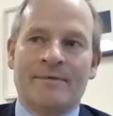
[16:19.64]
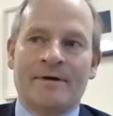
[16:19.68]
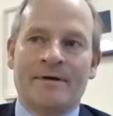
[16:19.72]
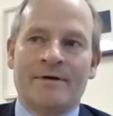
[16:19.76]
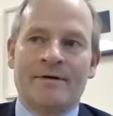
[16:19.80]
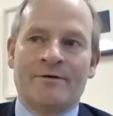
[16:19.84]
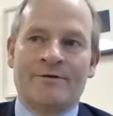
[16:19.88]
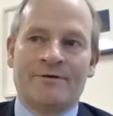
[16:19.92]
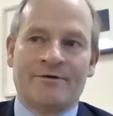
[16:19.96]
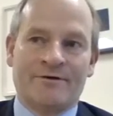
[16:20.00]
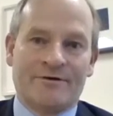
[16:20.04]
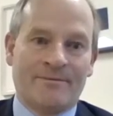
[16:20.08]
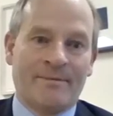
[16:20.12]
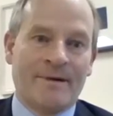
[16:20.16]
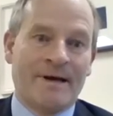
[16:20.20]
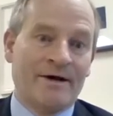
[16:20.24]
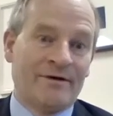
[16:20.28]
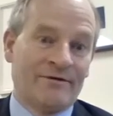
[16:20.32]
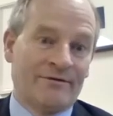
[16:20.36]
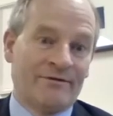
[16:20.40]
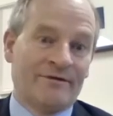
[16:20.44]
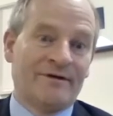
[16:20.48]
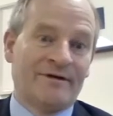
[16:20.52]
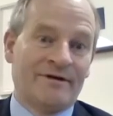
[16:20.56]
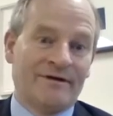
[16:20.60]
other
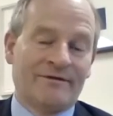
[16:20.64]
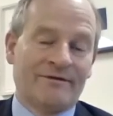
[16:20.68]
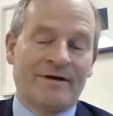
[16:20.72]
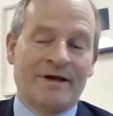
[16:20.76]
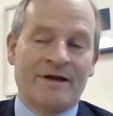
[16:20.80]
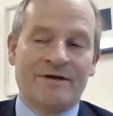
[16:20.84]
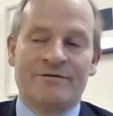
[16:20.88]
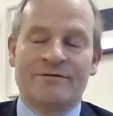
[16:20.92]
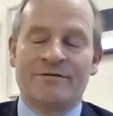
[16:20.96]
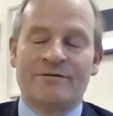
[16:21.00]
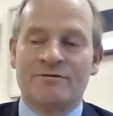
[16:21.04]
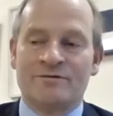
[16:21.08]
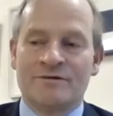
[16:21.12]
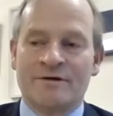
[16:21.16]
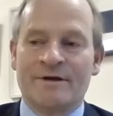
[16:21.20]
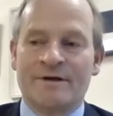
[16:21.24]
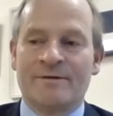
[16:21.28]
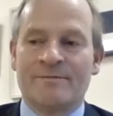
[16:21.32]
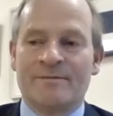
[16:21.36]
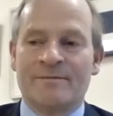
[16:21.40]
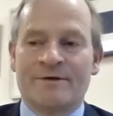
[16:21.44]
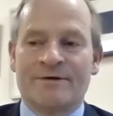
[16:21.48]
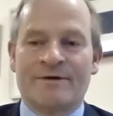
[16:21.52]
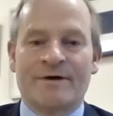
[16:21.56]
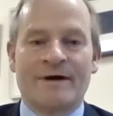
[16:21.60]
spouse, in this case usually
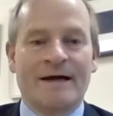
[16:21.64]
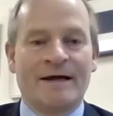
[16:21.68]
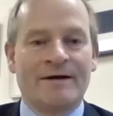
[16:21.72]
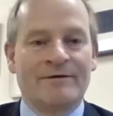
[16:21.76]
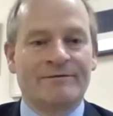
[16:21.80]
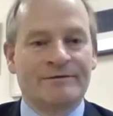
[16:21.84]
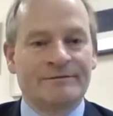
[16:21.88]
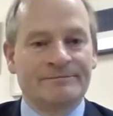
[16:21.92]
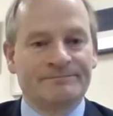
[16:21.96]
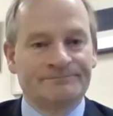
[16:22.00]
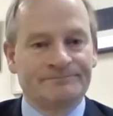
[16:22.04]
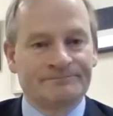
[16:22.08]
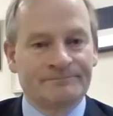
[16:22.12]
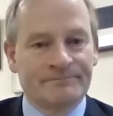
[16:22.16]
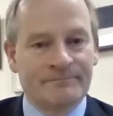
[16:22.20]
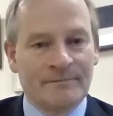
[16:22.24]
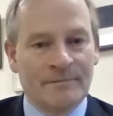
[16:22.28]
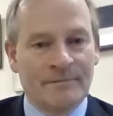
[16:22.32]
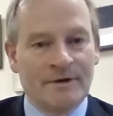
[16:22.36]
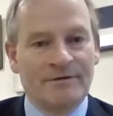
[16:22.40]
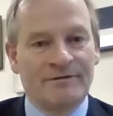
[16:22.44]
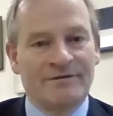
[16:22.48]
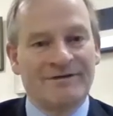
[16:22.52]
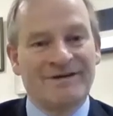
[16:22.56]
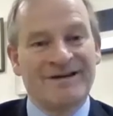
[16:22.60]
the mother, have.
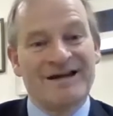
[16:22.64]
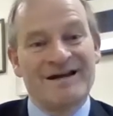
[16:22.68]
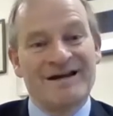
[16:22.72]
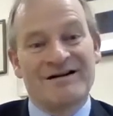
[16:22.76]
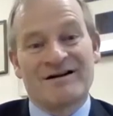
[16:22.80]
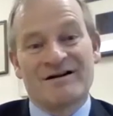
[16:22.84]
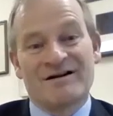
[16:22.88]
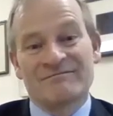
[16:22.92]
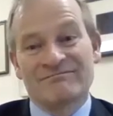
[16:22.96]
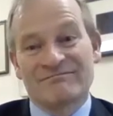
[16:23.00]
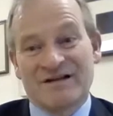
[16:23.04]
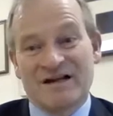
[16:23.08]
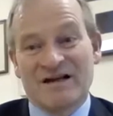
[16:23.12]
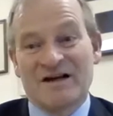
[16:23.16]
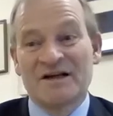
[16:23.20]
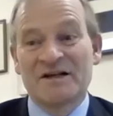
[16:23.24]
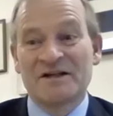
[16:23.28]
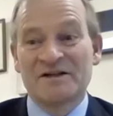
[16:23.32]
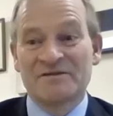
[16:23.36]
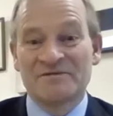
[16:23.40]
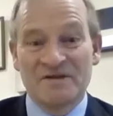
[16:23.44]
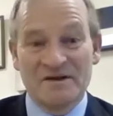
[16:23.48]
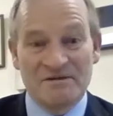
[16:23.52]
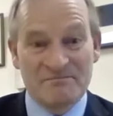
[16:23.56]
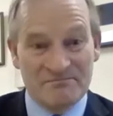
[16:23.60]
So they are the
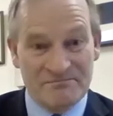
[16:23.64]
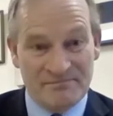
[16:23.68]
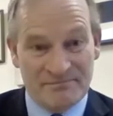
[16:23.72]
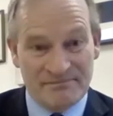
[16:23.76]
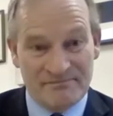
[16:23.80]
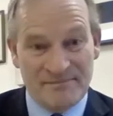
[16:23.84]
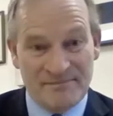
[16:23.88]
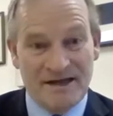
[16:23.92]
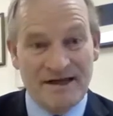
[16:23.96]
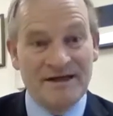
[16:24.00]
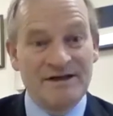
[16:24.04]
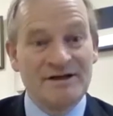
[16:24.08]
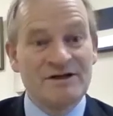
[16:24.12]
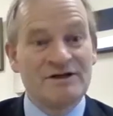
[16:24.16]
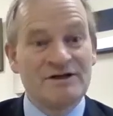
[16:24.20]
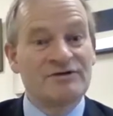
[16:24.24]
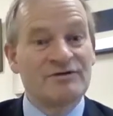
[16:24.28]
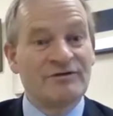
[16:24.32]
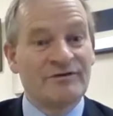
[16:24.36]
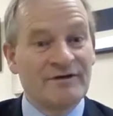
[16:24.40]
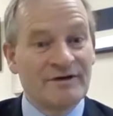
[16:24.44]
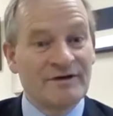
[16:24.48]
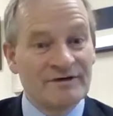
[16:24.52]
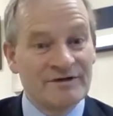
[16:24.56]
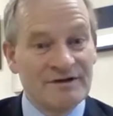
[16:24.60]
kind of the main
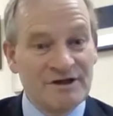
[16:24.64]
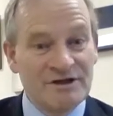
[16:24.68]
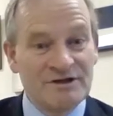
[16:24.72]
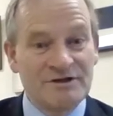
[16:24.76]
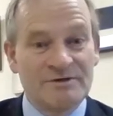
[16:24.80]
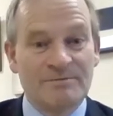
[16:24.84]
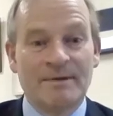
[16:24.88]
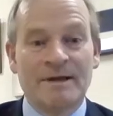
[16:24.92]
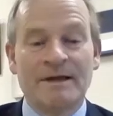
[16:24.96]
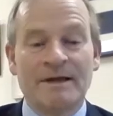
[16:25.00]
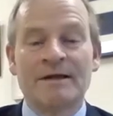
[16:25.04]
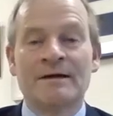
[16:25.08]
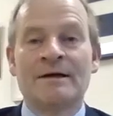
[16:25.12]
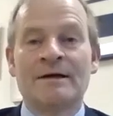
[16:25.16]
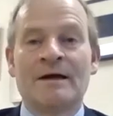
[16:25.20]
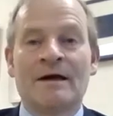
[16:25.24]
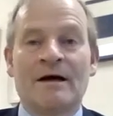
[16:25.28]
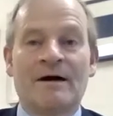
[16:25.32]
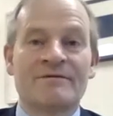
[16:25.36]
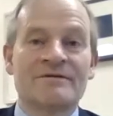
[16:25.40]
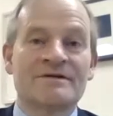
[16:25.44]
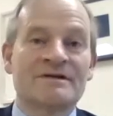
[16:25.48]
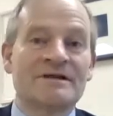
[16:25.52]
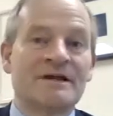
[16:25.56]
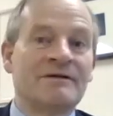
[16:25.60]
issues that need to be.
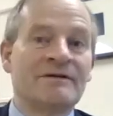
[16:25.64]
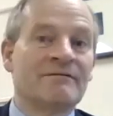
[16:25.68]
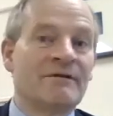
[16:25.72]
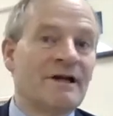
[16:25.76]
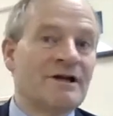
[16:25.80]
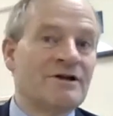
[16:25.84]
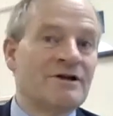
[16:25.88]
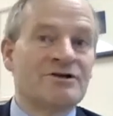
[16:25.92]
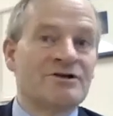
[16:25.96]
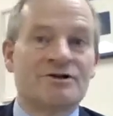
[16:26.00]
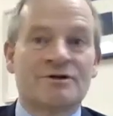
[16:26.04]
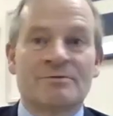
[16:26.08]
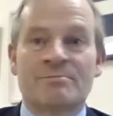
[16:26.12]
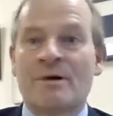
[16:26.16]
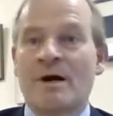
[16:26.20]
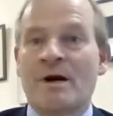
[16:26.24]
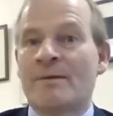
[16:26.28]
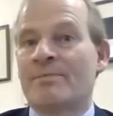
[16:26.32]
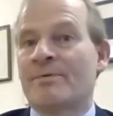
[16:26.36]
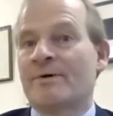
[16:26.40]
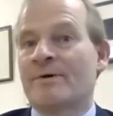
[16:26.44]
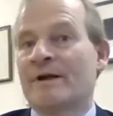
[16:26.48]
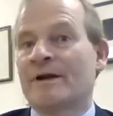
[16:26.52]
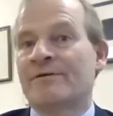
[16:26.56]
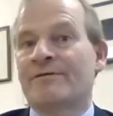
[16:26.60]
Obviously, in relation to
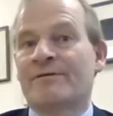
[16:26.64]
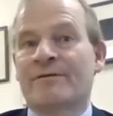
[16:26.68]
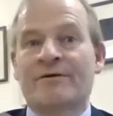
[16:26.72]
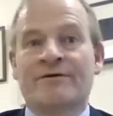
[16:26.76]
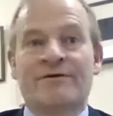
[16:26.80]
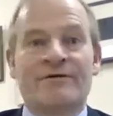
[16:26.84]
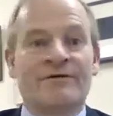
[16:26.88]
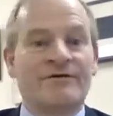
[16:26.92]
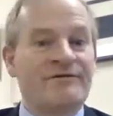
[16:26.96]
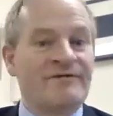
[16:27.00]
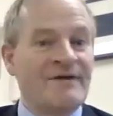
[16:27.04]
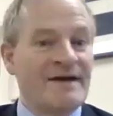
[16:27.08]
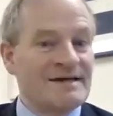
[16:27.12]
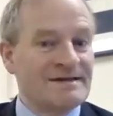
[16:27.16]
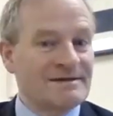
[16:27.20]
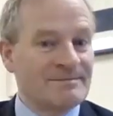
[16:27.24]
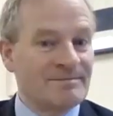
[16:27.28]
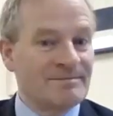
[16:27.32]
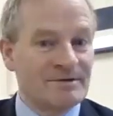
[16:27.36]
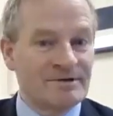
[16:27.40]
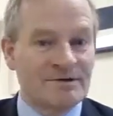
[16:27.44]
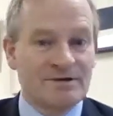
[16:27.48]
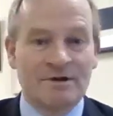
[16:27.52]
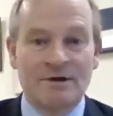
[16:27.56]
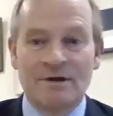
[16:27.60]
property, if there's
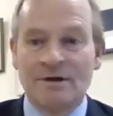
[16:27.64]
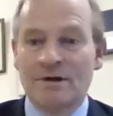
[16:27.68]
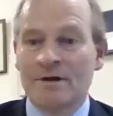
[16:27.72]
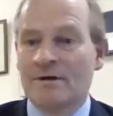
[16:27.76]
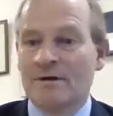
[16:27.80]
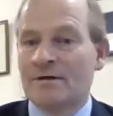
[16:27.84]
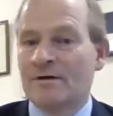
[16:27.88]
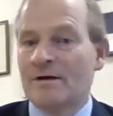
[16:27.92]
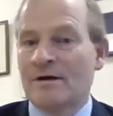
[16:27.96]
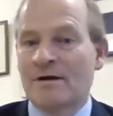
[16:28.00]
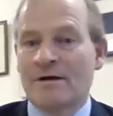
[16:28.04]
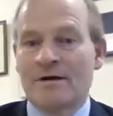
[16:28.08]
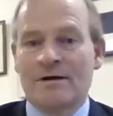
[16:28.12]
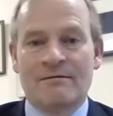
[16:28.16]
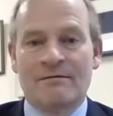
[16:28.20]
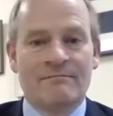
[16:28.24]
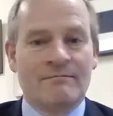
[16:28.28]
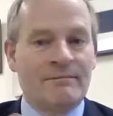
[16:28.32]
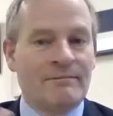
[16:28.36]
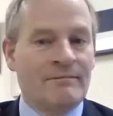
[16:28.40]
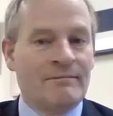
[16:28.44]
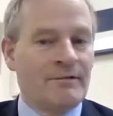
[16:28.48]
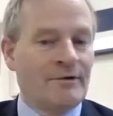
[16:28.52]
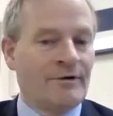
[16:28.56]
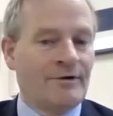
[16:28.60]
investment,
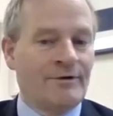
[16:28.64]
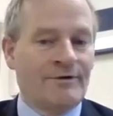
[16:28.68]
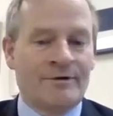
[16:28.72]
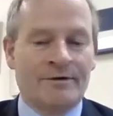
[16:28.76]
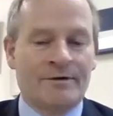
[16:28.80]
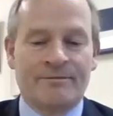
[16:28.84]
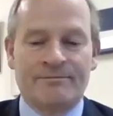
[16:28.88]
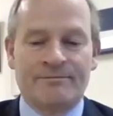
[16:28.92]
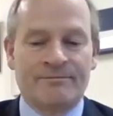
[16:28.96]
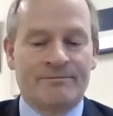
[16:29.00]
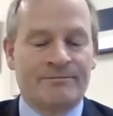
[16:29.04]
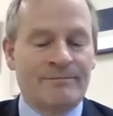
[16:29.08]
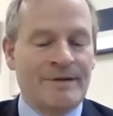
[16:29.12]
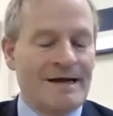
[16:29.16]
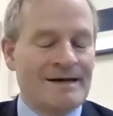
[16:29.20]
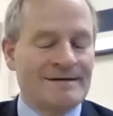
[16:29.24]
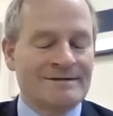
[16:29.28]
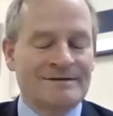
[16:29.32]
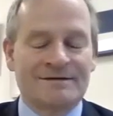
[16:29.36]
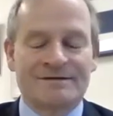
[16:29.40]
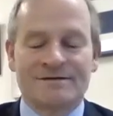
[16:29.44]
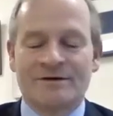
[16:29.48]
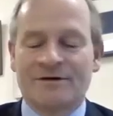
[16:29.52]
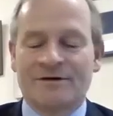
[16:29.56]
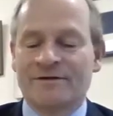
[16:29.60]
other
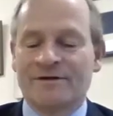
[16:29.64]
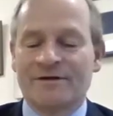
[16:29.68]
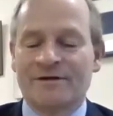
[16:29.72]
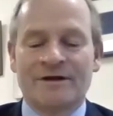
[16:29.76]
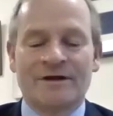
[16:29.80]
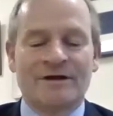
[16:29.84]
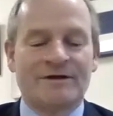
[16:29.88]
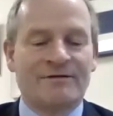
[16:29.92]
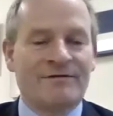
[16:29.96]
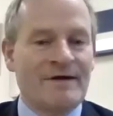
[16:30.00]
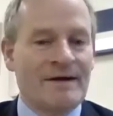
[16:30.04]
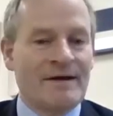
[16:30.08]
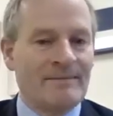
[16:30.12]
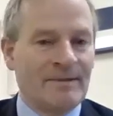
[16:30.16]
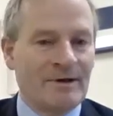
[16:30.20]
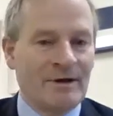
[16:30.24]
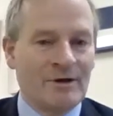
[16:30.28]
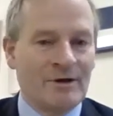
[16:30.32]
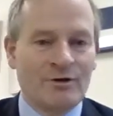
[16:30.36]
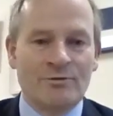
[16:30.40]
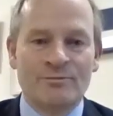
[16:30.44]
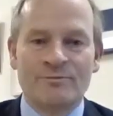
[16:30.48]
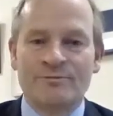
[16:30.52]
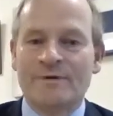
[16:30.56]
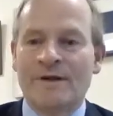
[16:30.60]
assets other than the family
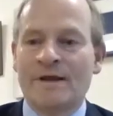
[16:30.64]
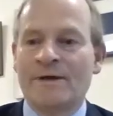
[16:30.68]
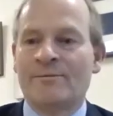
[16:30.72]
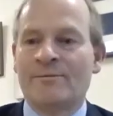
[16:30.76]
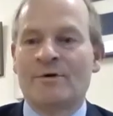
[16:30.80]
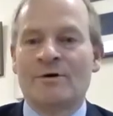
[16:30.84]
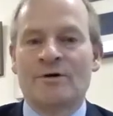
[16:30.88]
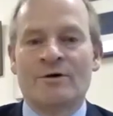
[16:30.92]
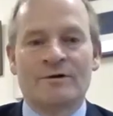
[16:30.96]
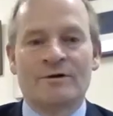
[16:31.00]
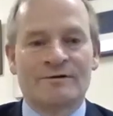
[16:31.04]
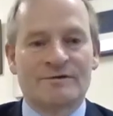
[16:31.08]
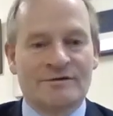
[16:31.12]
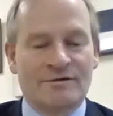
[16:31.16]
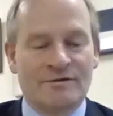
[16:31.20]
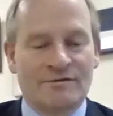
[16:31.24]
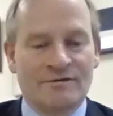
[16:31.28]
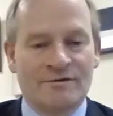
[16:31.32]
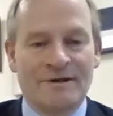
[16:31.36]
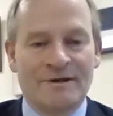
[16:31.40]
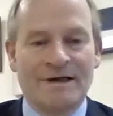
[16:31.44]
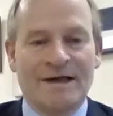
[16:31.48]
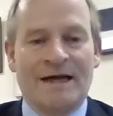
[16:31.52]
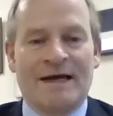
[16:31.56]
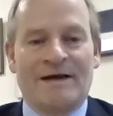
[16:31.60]
home, they will
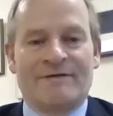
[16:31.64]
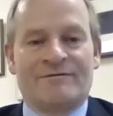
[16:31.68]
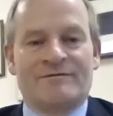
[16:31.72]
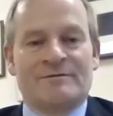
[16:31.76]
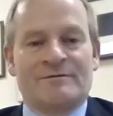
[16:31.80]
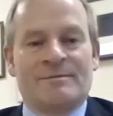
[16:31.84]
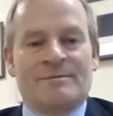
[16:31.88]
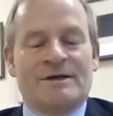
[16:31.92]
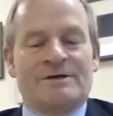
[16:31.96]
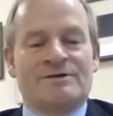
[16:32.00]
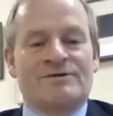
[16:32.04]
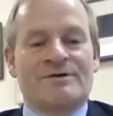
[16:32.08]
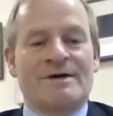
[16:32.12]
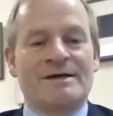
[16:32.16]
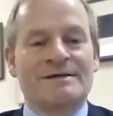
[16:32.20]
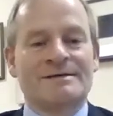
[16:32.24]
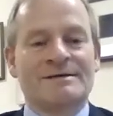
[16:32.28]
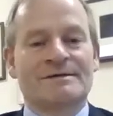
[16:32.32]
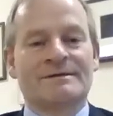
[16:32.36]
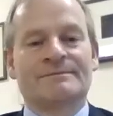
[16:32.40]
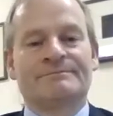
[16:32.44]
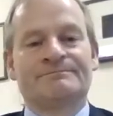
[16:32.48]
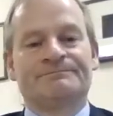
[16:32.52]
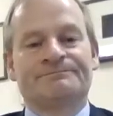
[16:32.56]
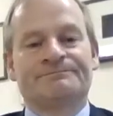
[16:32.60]
also have to be addressed.